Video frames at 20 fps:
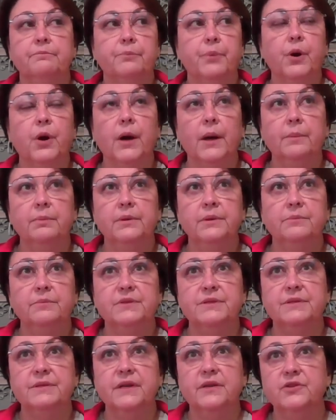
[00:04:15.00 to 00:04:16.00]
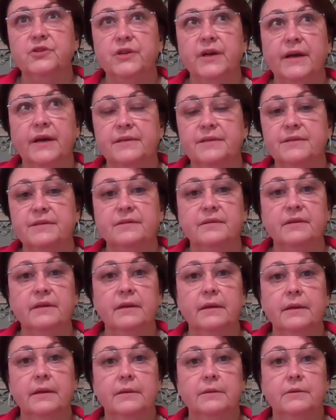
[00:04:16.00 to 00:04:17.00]
problems, such as
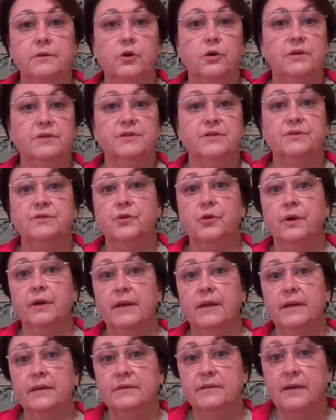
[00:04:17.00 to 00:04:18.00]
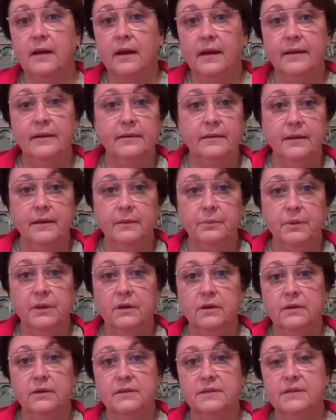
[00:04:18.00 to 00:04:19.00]
it causes great anxiety
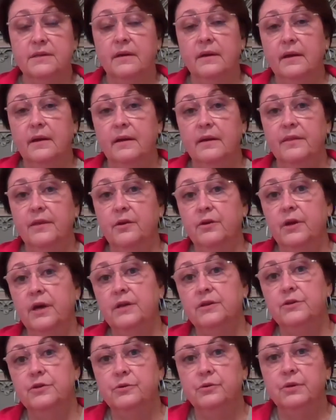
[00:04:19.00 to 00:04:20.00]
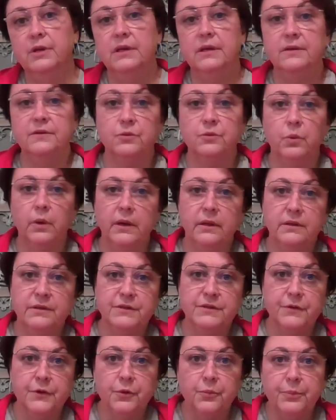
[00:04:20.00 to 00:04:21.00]
because they're not doing as well
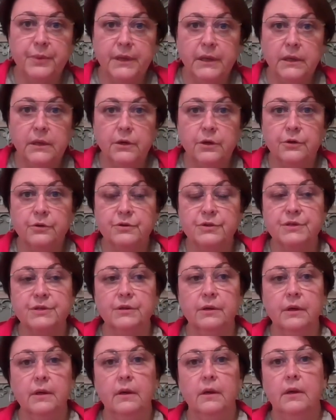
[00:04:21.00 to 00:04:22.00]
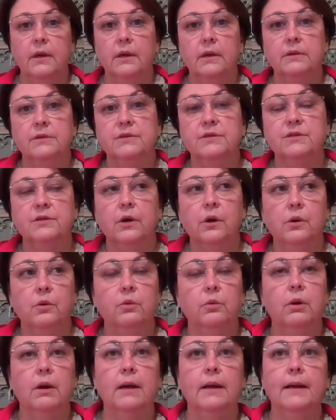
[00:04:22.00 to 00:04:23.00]
as their peers.
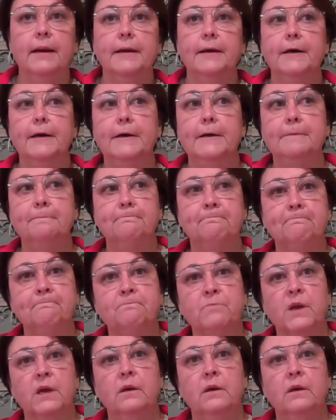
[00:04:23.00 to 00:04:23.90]
So um,